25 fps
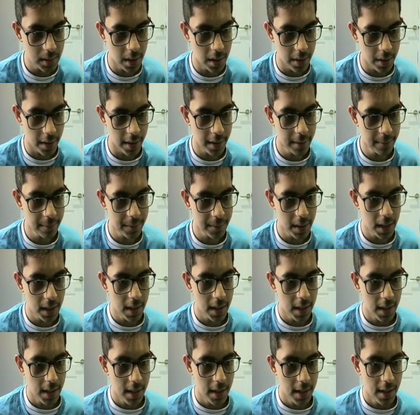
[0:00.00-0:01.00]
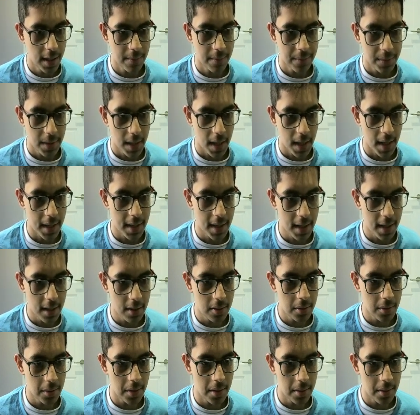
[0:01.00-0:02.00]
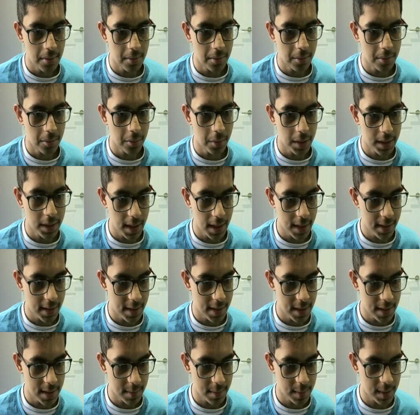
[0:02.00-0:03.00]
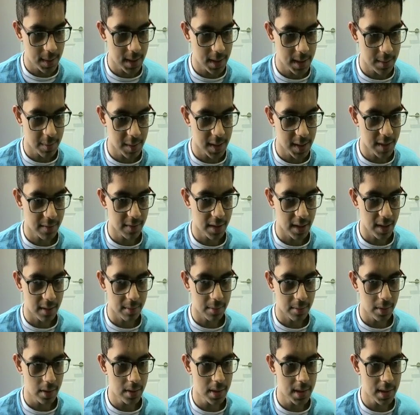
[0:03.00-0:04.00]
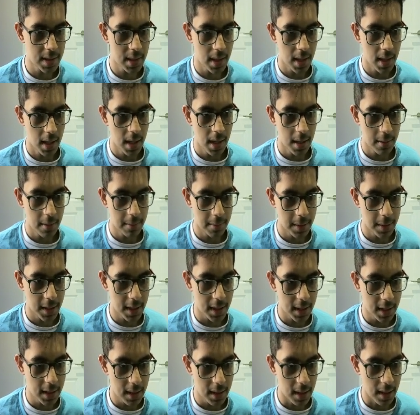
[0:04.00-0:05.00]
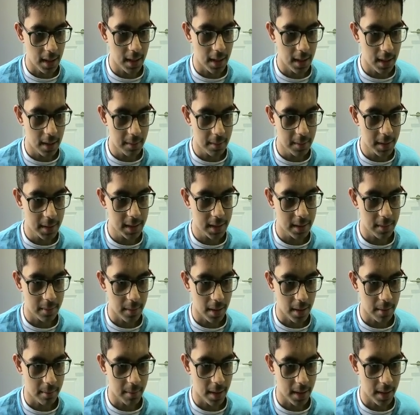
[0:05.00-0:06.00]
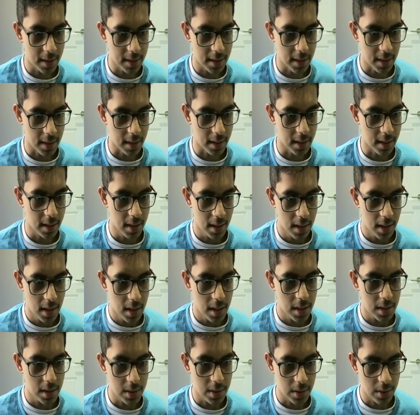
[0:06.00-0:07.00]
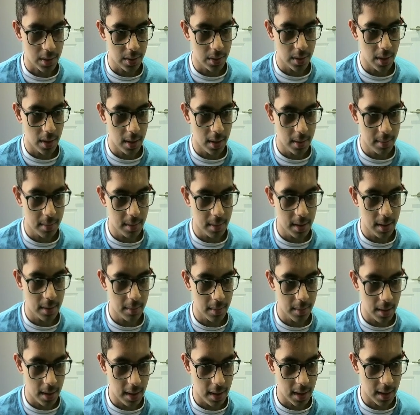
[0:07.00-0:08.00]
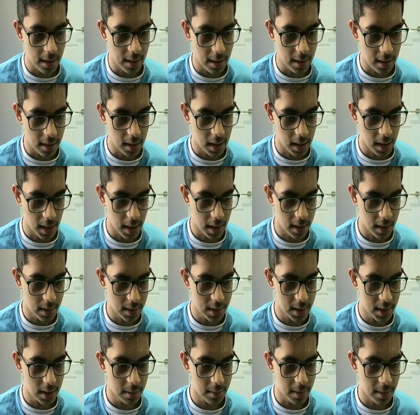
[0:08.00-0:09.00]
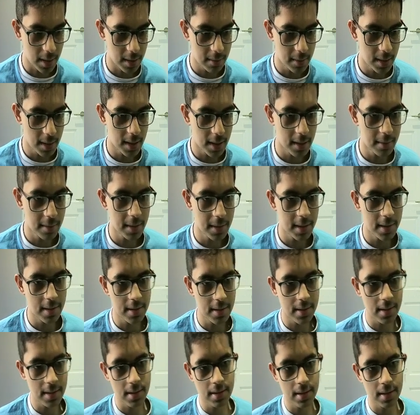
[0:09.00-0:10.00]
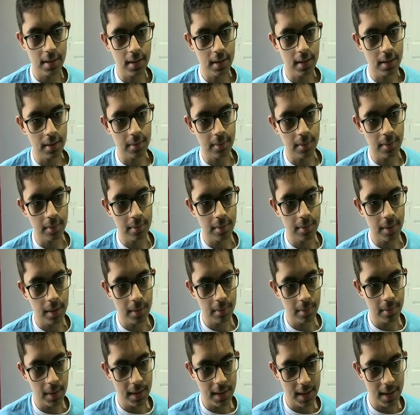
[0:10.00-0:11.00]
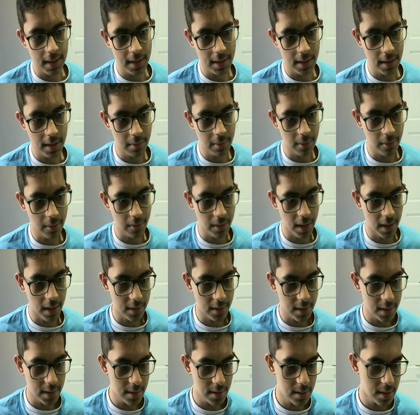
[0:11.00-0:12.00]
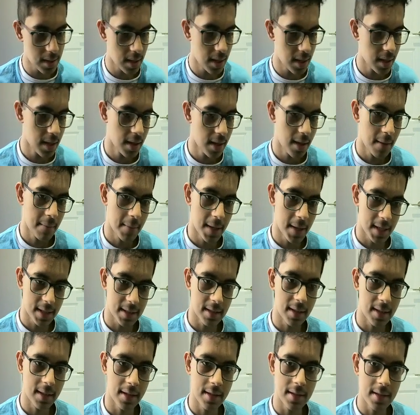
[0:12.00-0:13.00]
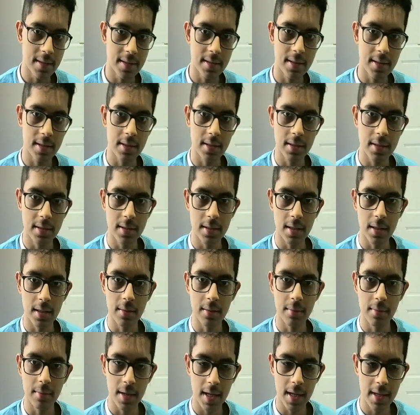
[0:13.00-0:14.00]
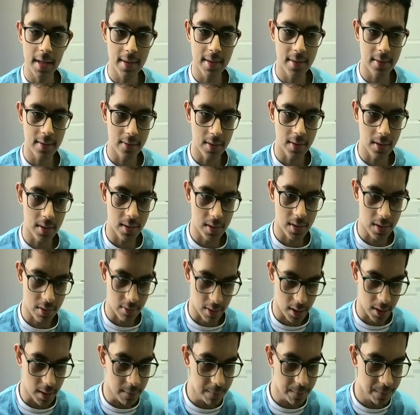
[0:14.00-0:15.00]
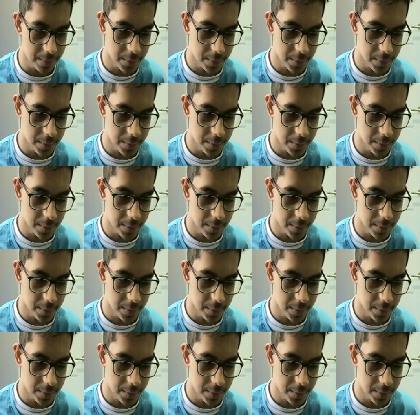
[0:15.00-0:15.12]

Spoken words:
Okay, and now we take these specific inputs, p, limit, and max len. So I'll start with limit. Limit is basically the number of characters. Max len is the length of the string.